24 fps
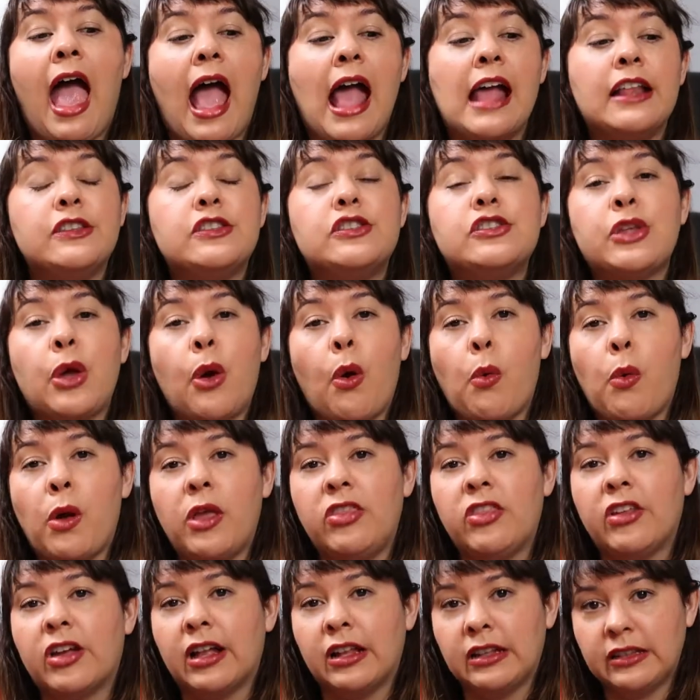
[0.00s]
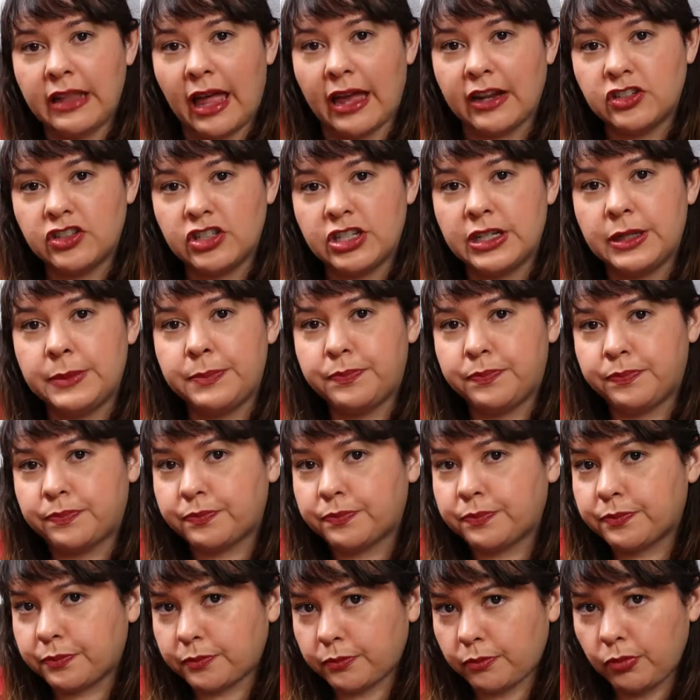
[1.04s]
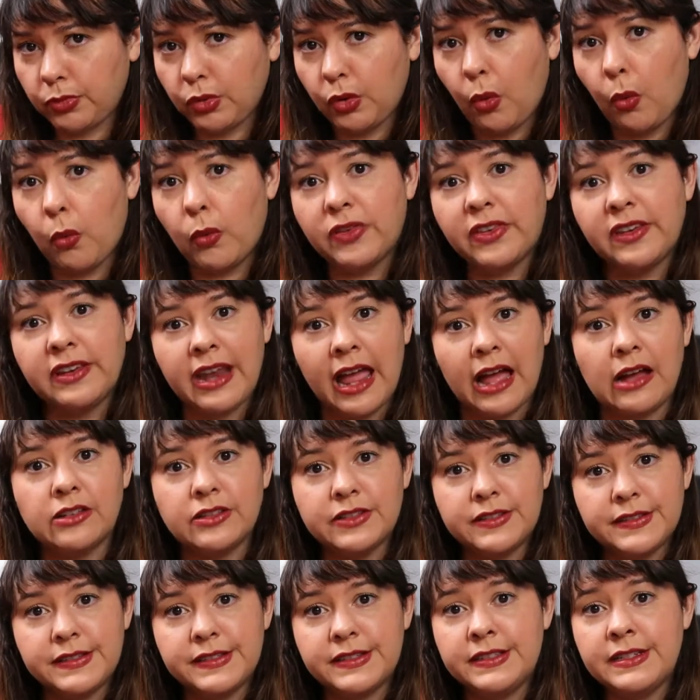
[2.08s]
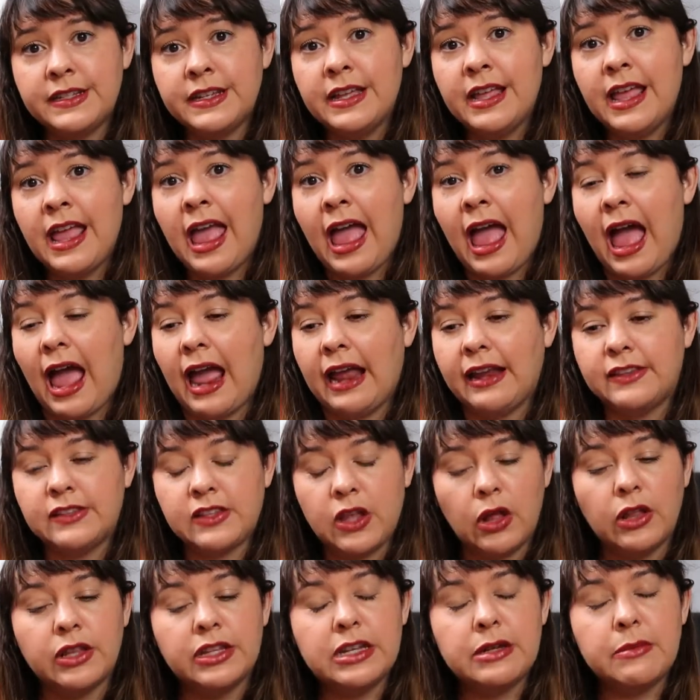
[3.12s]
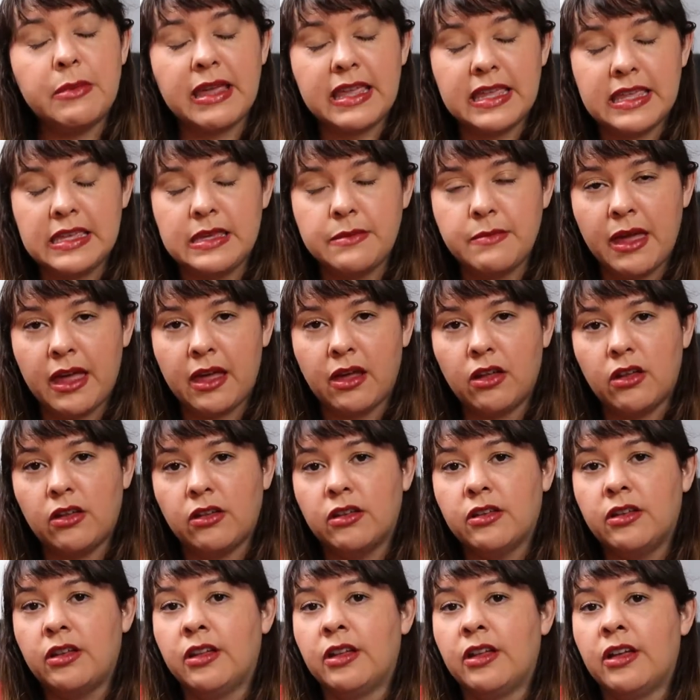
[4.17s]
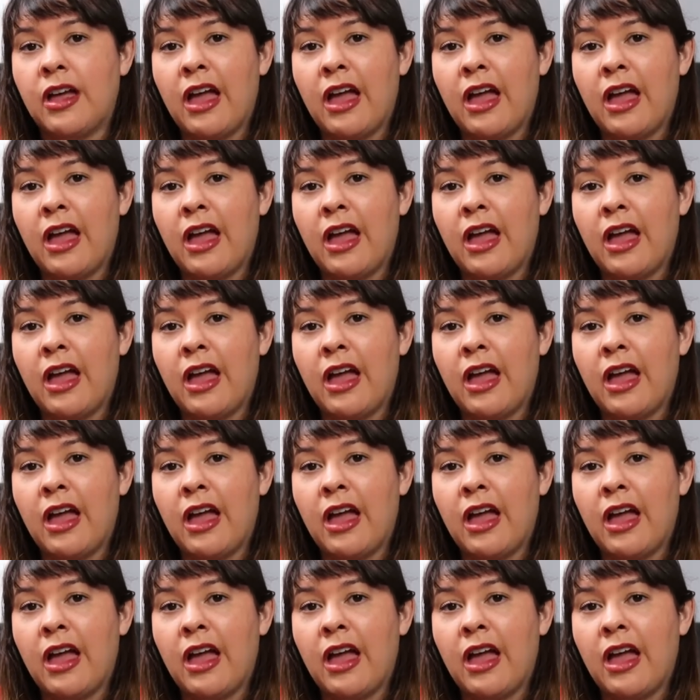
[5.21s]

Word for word: And so when the collection was announced, I saw it in my email